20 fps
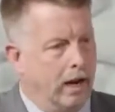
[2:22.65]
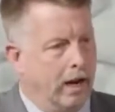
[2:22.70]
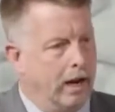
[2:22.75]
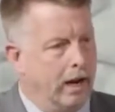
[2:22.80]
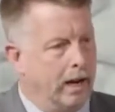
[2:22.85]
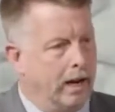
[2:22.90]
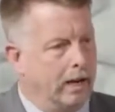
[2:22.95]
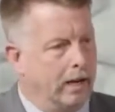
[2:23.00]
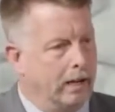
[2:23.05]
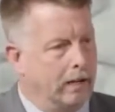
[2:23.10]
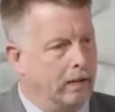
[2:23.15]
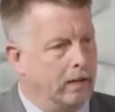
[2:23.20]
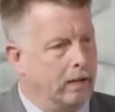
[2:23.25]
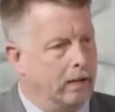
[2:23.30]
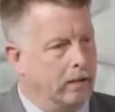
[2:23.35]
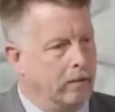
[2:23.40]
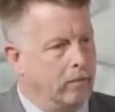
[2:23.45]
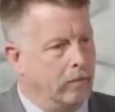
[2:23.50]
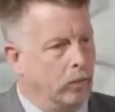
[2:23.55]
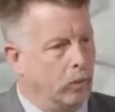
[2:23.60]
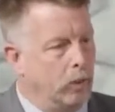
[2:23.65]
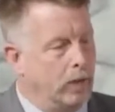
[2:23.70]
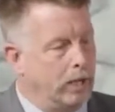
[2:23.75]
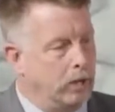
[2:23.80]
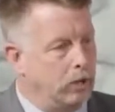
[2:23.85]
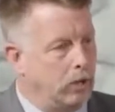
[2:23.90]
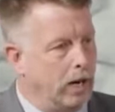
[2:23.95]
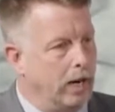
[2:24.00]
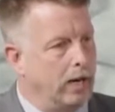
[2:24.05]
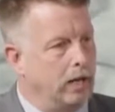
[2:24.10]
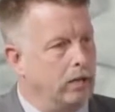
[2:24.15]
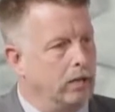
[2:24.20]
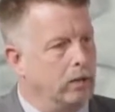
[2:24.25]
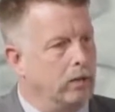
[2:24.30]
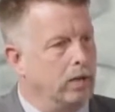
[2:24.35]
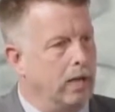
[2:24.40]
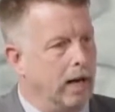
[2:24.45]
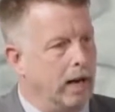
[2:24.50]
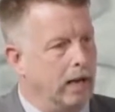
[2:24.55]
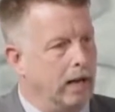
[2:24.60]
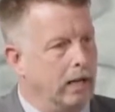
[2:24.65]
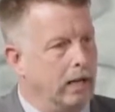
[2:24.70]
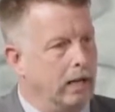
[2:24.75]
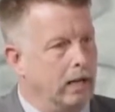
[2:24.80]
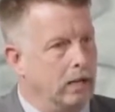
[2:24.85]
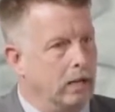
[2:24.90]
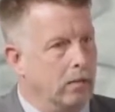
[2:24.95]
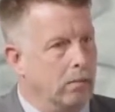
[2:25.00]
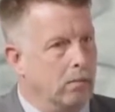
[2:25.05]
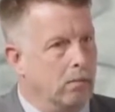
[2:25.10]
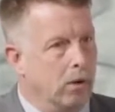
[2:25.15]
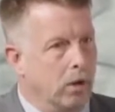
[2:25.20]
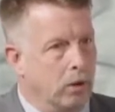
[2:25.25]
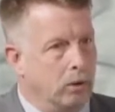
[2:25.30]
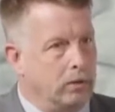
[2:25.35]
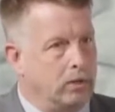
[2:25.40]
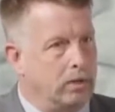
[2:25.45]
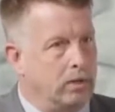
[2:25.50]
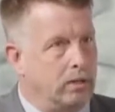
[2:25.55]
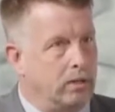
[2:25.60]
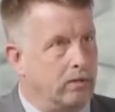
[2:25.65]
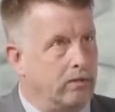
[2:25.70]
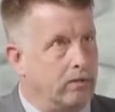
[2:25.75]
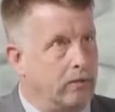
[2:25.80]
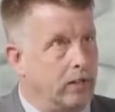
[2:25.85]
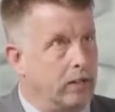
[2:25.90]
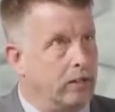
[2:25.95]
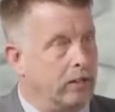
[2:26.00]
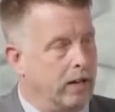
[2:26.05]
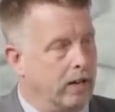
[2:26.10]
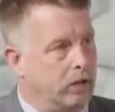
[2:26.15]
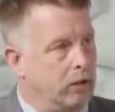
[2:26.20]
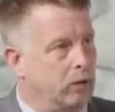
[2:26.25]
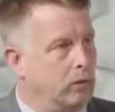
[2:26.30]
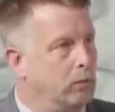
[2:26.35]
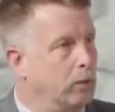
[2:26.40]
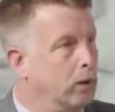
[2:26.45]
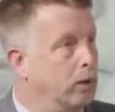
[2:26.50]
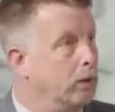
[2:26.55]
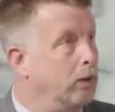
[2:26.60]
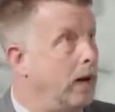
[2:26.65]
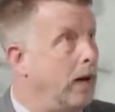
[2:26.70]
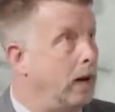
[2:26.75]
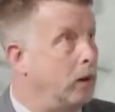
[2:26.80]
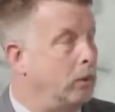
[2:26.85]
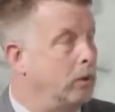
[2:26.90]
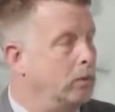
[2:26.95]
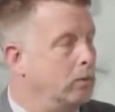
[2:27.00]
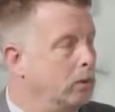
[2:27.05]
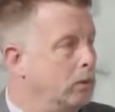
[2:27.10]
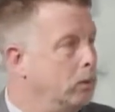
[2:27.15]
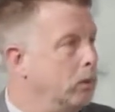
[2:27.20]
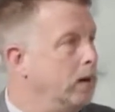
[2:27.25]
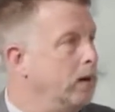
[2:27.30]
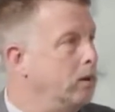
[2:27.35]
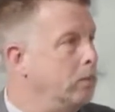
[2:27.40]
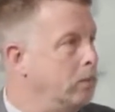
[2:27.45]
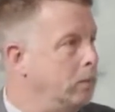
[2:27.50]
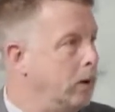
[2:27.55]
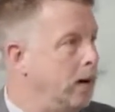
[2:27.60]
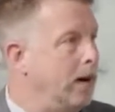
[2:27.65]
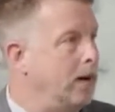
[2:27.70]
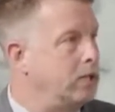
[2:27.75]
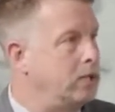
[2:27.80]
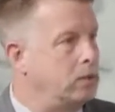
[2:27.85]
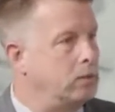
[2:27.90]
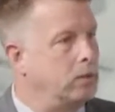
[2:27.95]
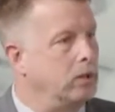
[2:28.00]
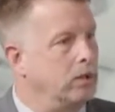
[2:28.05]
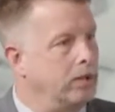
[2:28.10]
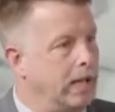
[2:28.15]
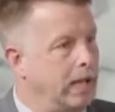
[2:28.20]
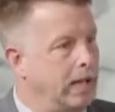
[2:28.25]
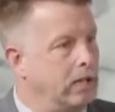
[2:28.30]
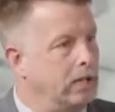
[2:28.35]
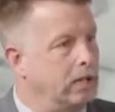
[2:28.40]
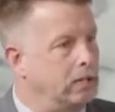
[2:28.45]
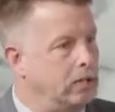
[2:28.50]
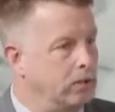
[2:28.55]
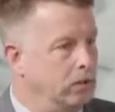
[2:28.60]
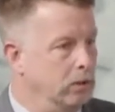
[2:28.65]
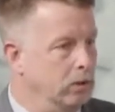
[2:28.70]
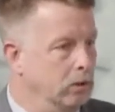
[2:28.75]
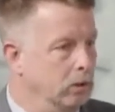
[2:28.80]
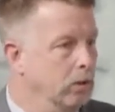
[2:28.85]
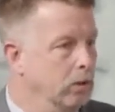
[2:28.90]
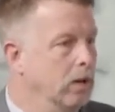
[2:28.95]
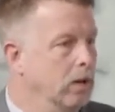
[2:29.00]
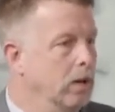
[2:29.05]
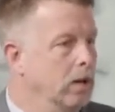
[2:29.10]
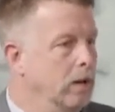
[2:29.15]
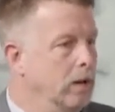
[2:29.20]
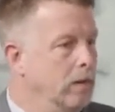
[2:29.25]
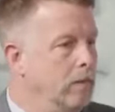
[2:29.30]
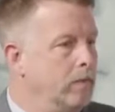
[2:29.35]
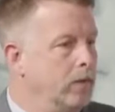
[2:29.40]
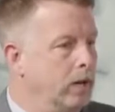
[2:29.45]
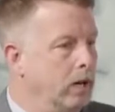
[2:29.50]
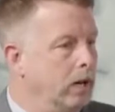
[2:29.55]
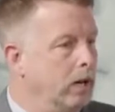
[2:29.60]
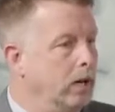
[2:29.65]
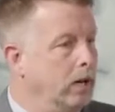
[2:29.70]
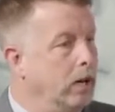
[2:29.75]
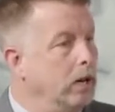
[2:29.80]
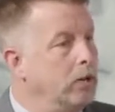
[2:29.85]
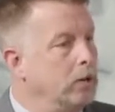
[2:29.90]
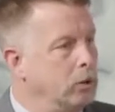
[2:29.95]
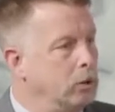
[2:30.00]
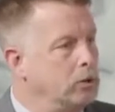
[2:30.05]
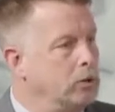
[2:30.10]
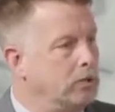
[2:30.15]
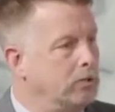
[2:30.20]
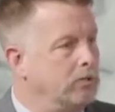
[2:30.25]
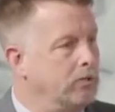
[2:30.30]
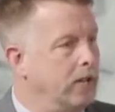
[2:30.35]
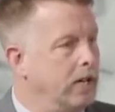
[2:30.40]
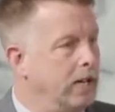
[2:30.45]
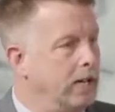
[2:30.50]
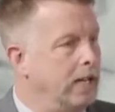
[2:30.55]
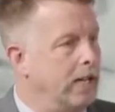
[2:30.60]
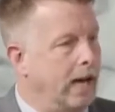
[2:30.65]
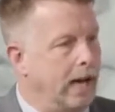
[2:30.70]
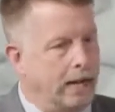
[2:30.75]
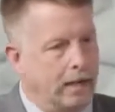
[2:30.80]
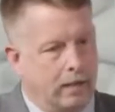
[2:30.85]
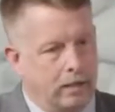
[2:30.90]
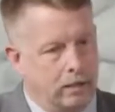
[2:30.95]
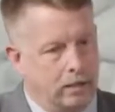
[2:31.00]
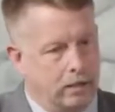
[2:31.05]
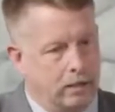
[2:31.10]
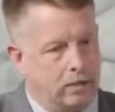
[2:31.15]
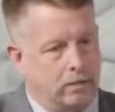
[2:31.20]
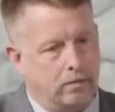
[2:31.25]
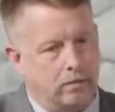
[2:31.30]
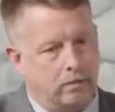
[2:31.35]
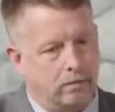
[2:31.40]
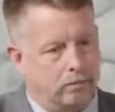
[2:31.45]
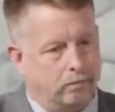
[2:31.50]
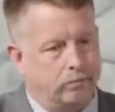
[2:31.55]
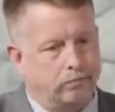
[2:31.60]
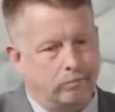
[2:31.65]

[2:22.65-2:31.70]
and we try to do that in the most fair and equitable way possible, and that is through a user fee that is,